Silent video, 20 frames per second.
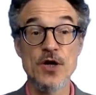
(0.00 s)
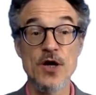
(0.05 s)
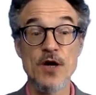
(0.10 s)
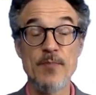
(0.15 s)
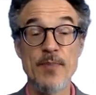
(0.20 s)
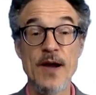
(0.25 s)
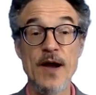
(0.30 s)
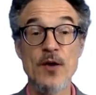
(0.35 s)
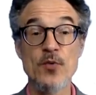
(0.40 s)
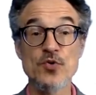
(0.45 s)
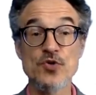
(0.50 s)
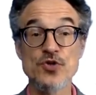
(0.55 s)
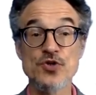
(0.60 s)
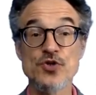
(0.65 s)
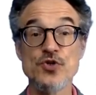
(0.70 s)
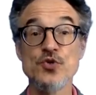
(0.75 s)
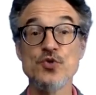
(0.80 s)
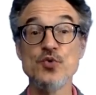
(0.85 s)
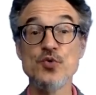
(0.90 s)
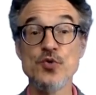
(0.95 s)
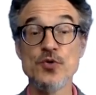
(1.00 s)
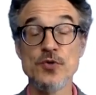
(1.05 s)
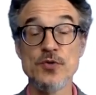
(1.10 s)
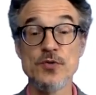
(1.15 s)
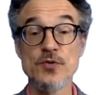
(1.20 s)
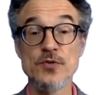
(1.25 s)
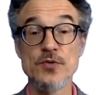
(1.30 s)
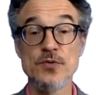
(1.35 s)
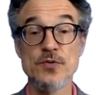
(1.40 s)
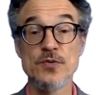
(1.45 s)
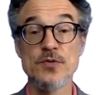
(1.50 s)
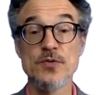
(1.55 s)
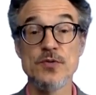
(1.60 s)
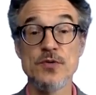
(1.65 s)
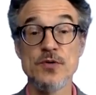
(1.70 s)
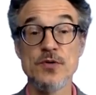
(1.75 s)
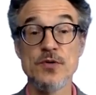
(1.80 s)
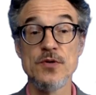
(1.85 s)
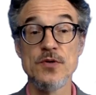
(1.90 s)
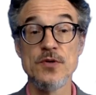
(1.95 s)
about to,
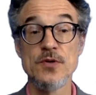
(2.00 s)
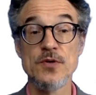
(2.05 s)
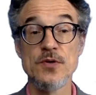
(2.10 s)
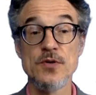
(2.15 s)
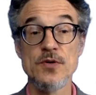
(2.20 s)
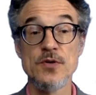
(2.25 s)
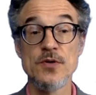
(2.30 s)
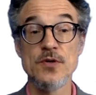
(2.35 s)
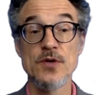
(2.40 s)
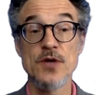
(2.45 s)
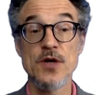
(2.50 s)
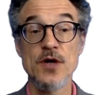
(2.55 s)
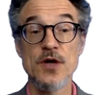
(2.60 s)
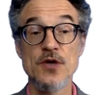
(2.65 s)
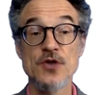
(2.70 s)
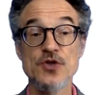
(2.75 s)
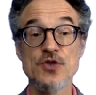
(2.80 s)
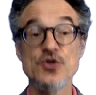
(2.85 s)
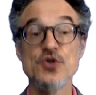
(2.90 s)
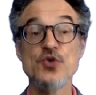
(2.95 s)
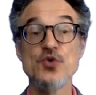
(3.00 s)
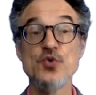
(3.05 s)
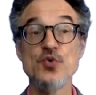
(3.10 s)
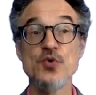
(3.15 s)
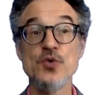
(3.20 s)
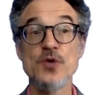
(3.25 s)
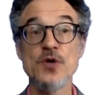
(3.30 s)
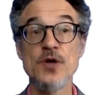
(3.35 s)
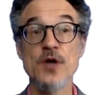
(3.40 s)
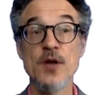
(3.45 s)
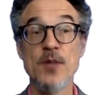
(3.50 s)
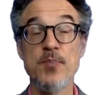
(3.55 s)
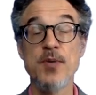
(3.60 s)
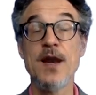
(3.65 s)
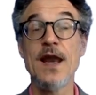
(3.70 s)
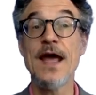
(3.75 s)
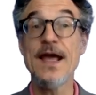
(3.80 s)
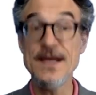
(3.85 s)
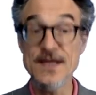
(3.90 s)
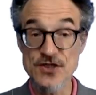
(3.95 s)
uh, to a
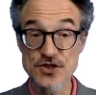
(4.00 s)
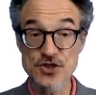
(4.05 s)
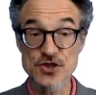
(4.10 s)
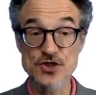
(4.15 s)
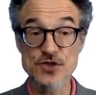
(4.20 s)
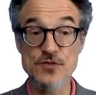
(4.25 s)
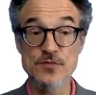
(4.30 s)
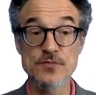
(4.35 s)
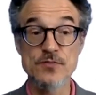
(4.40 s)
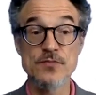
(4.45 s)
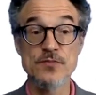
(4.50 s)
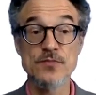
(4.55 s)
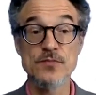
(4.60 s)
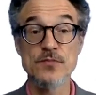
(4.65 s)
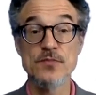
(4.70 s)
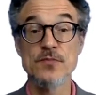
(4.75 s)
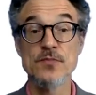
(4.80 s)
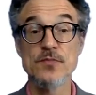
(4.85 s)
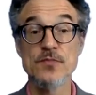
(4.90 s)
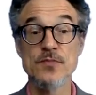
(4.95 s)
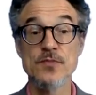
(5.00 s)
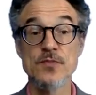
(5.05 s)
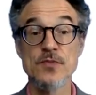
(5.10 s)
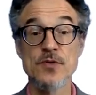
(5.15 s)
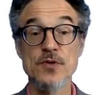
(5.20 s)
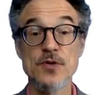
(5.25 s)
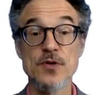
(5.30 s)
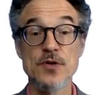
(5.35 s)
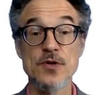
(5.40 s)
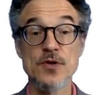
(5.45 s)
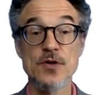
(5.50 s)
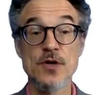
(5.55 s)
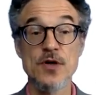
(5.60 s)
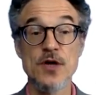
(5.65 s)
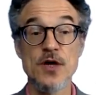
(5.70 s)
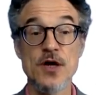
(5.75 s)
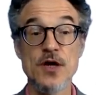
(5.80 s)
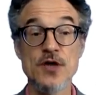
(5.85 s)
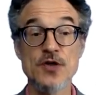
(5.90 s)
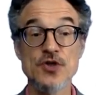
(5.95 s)
place,
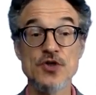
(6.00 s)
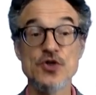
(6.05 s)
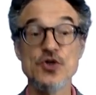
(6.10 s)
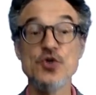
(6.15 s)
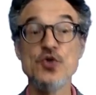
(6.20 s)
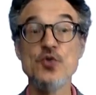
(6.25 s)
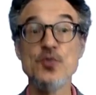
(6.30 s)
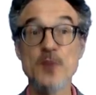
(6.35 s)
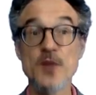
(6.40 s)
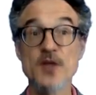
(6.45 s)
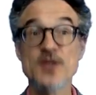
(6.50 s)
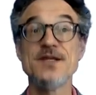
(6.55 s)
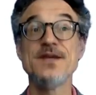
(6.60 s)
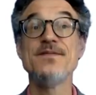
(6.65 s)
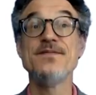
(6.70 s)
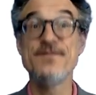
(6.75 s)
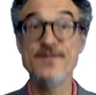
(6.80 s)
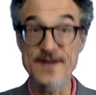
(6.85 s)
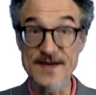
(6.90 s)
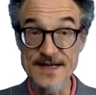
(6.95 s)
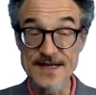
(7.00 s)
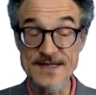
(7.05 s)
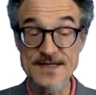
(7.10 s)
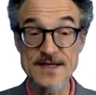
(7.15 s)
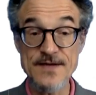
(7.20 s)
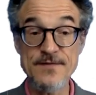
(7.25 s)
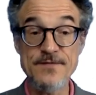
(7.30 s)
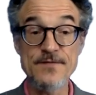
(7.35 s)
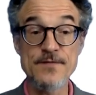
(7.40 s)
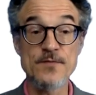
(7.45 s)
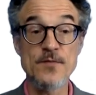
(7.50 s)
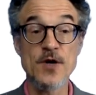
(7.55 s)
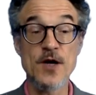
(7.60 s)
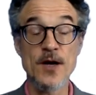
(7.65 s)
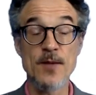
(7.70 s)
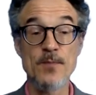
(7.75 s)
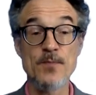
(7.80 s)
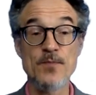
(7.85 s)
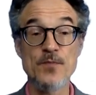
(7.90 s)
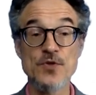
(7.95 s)
uh, to plus infinitive,
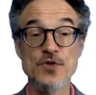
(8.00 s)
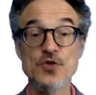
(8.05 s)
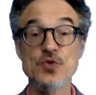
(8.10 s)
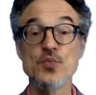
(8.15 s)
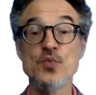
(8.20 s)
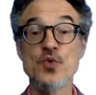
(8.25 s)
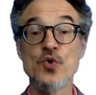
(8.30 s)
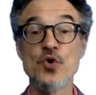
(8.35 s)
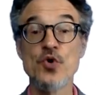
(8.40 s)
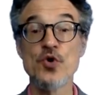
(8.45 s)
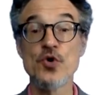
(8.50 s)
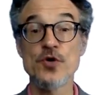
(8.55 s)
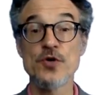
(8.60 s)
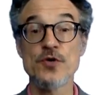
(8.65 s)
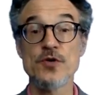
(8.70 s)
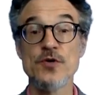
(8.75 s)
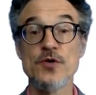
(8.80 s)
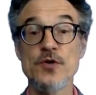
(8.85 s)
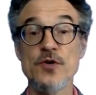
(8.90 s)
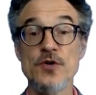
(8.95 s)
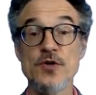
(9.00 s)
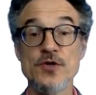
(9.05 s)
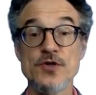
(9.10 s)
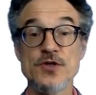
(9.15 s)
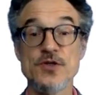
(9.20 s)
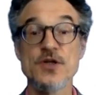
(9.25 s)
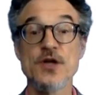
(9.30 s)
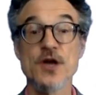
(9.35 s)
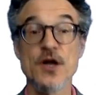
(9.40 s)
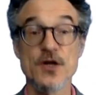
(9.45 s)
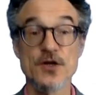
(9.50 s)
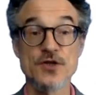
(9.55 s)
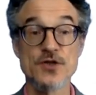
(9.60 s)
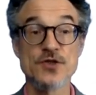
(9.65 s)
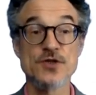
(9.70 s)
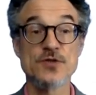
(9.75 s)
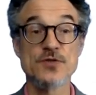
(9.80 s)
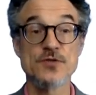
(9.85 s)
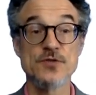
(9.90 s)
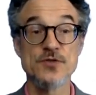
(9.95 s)
um, to walk, to
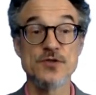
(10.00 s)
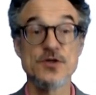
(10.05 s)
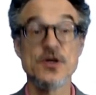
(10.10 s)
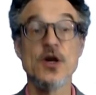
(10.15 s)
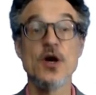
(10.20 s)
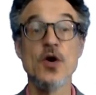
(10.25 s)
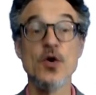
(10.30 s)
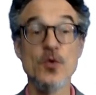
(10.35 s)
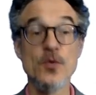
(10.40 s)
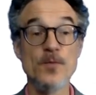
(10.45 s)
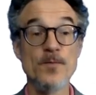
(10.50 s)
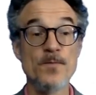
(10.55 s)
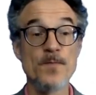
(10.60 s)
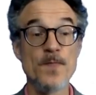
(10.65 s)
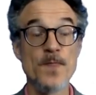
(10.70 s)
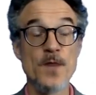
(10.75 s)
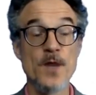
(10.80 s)
dance, to go,